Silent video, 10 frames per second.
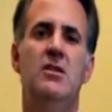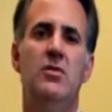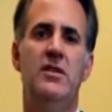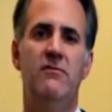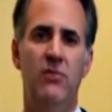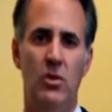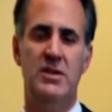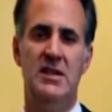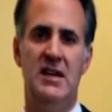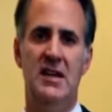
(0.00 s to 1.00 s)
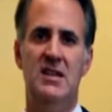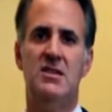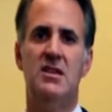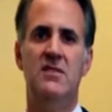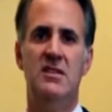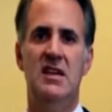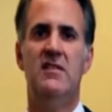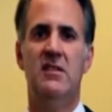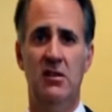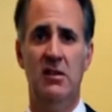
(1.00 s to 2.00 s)
within 14 days of the date
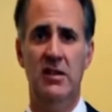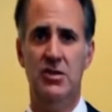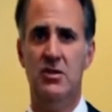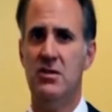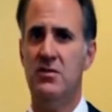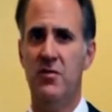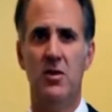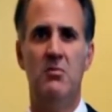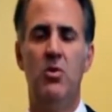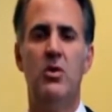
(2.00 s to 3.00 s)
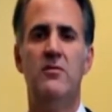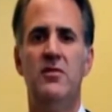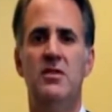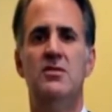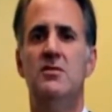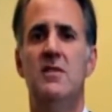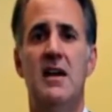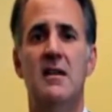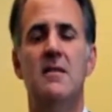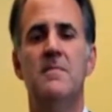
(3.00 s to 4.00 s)
of the collision, so it's very important for you to do
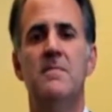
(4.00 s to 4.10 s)
that.